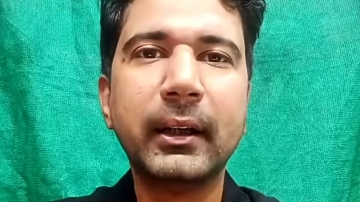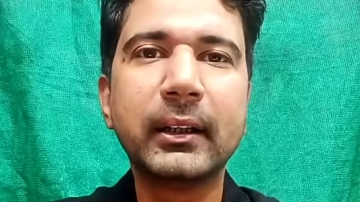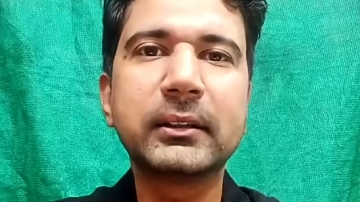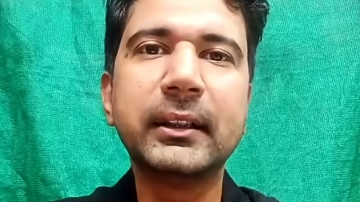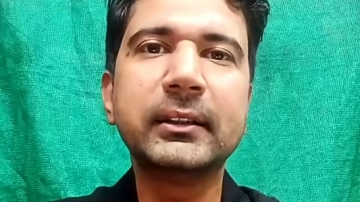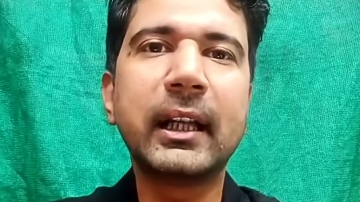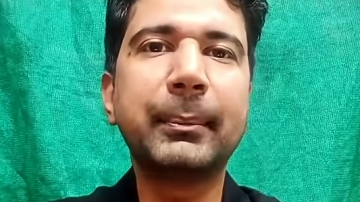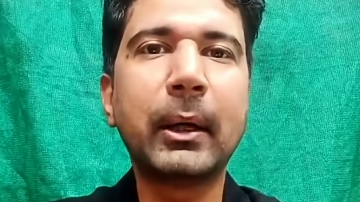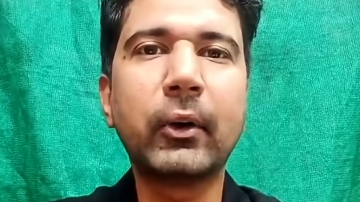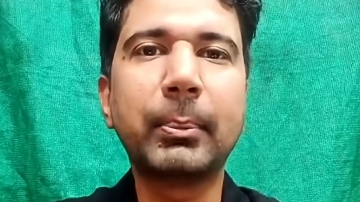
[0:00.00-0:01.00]
industries
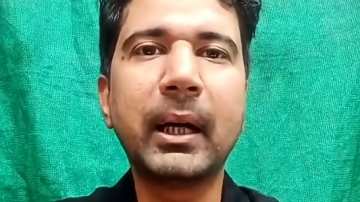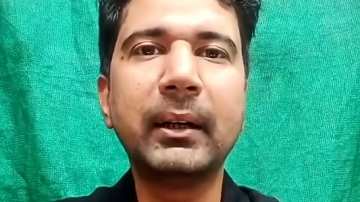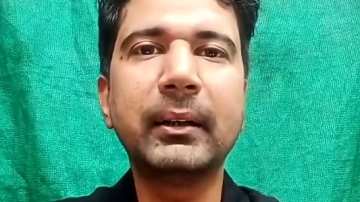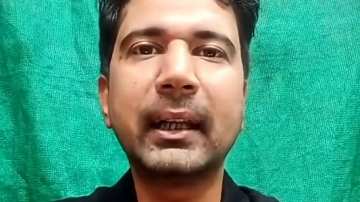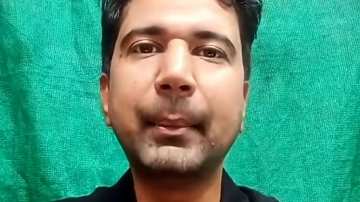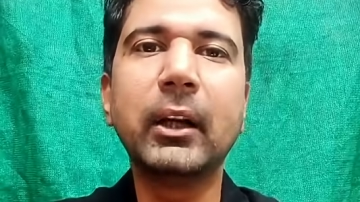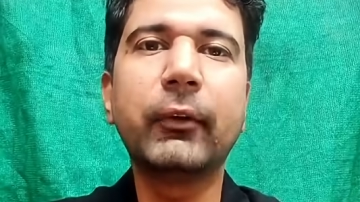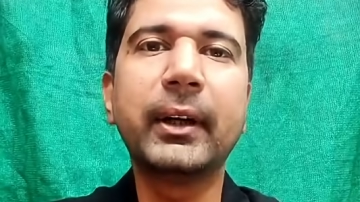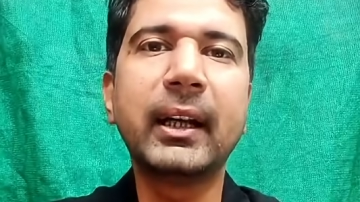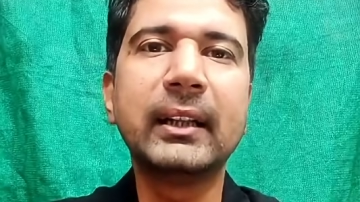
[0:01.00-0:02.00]
like power plant,
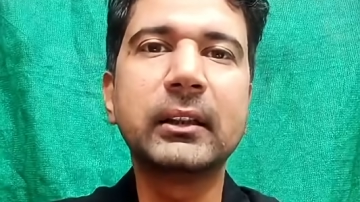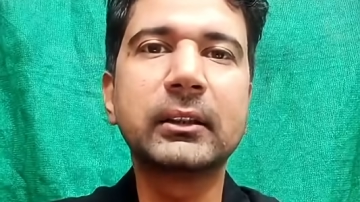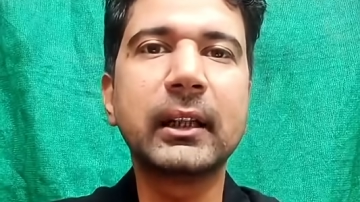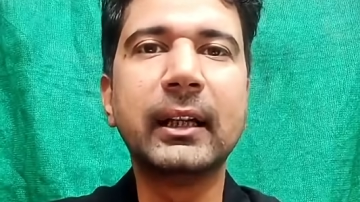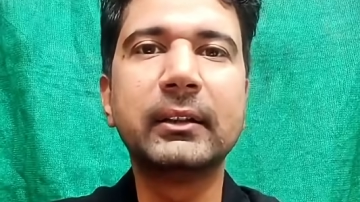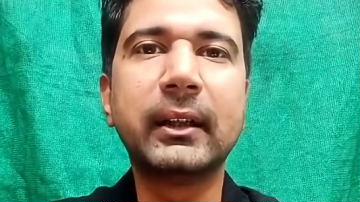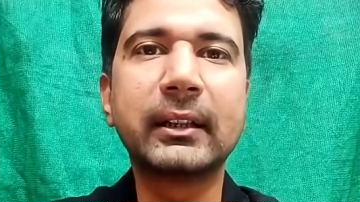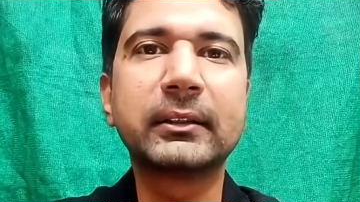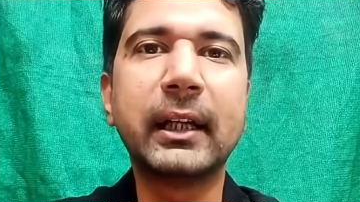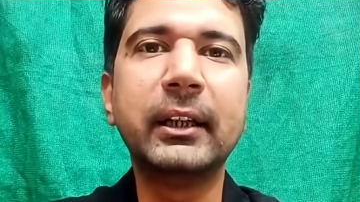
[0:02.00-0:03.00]
chemical fertilizers and
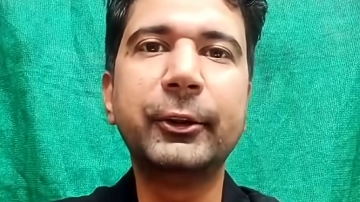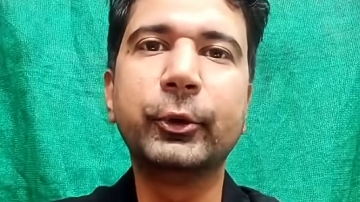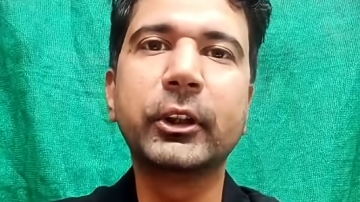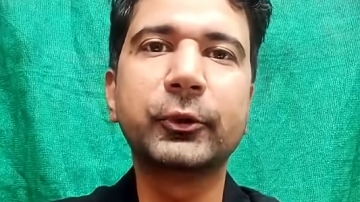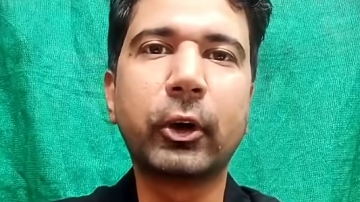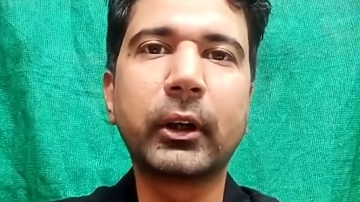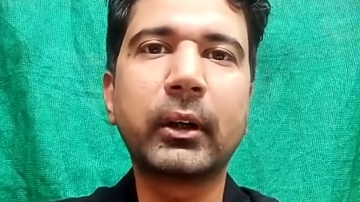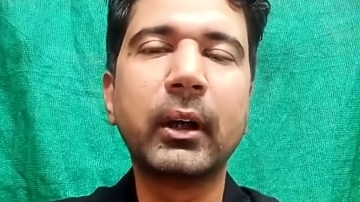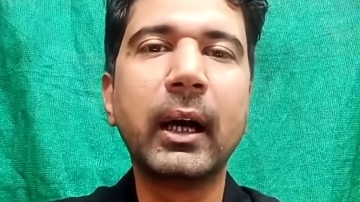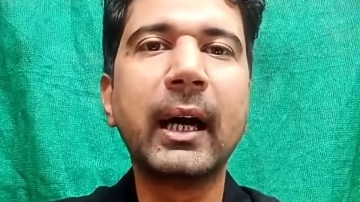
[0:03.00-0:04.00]
textile uses
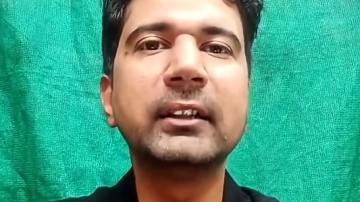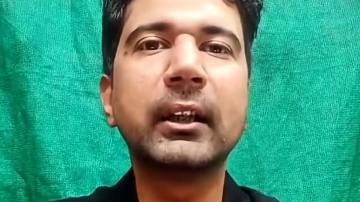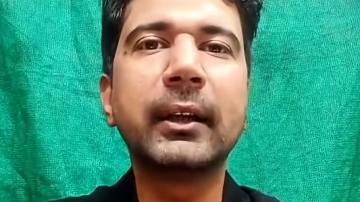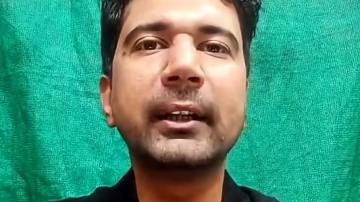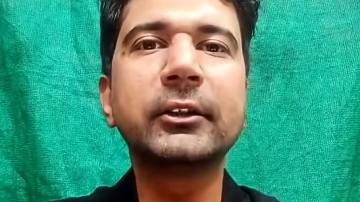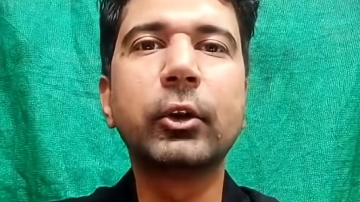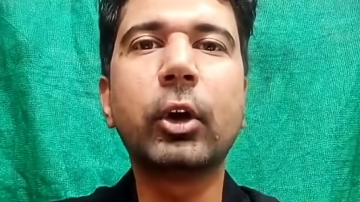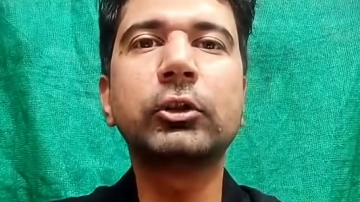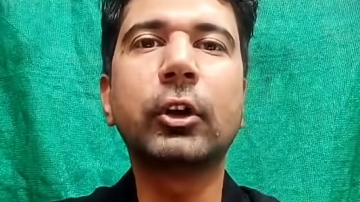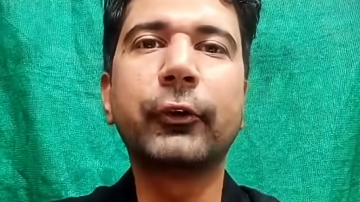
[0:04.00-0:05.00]
water and generates
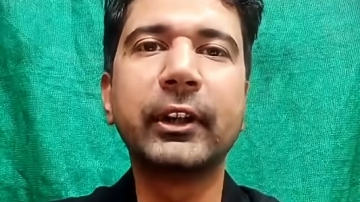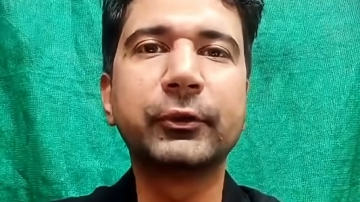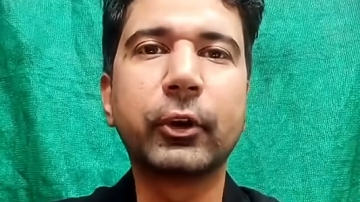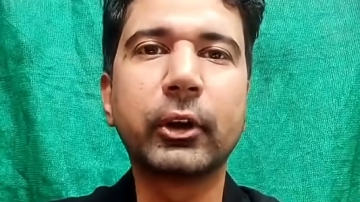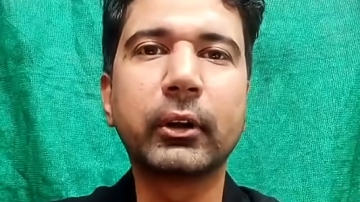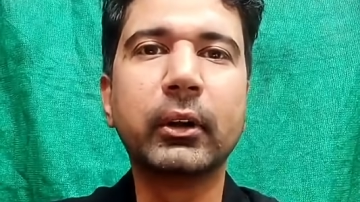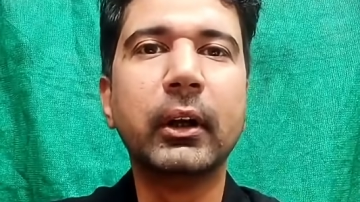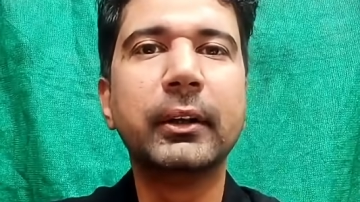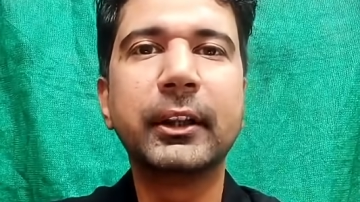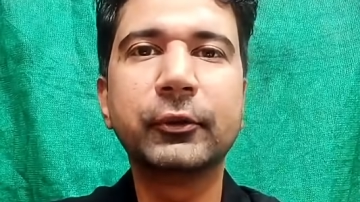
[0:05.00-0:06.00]
lots of wastewater.
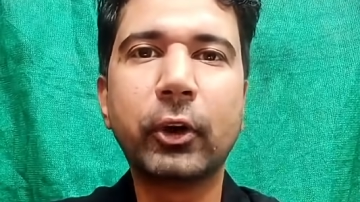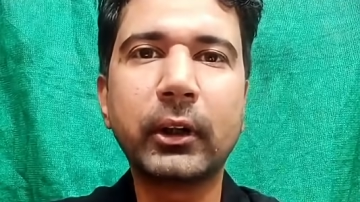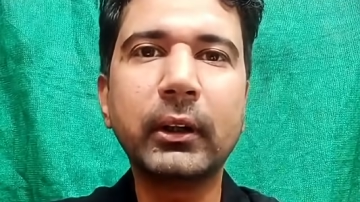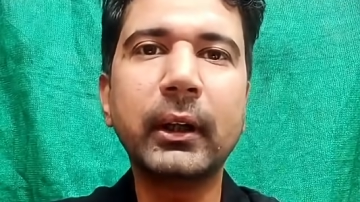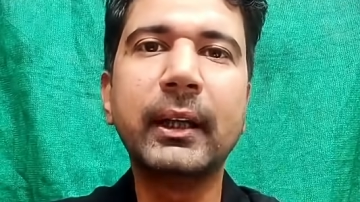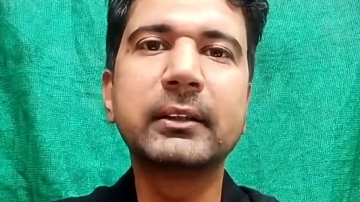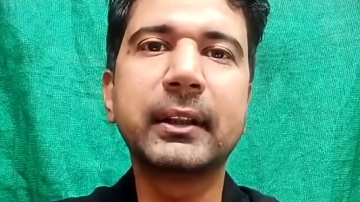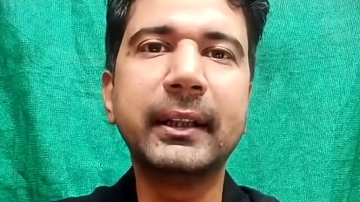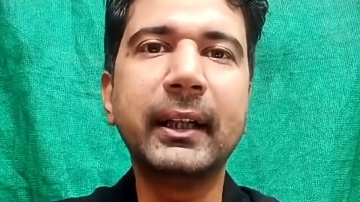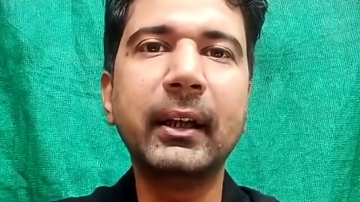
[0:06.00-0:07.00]
This water is
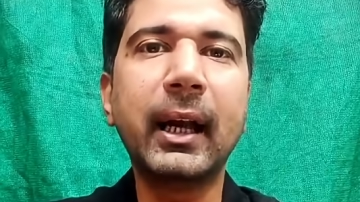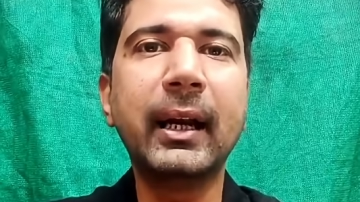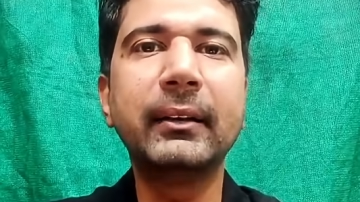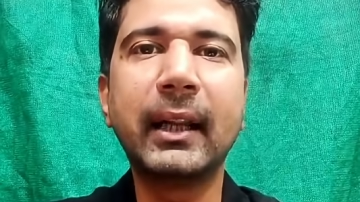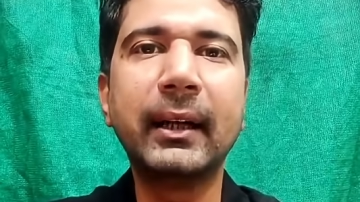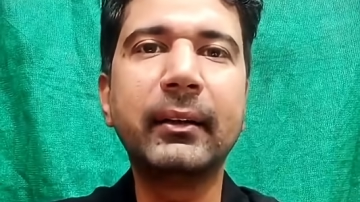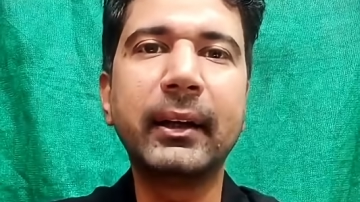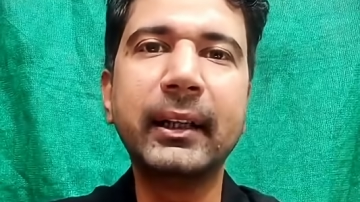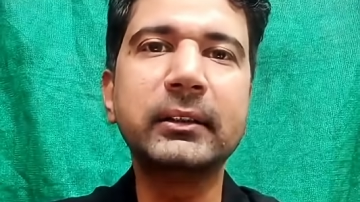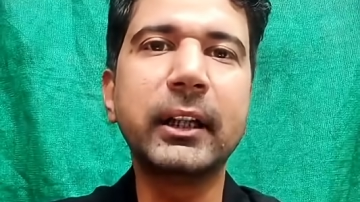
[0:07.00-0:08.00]
treated and then
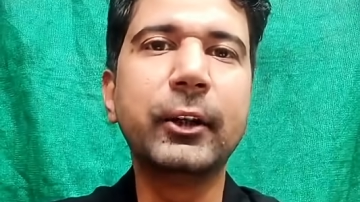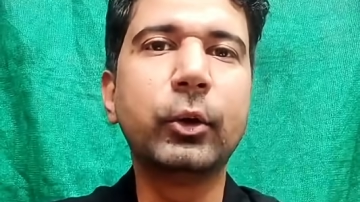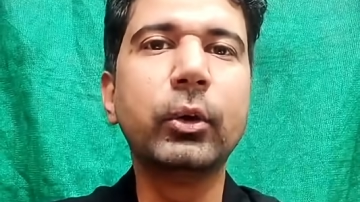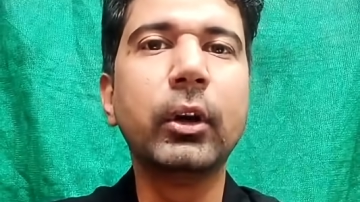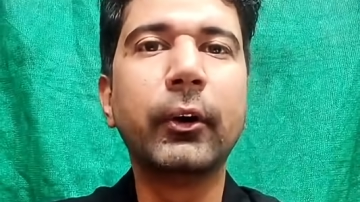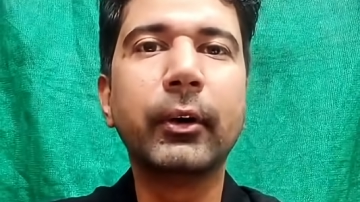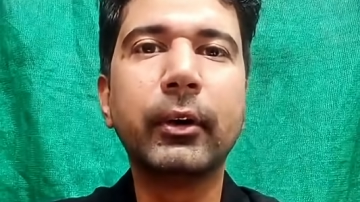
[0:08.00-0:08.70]
released into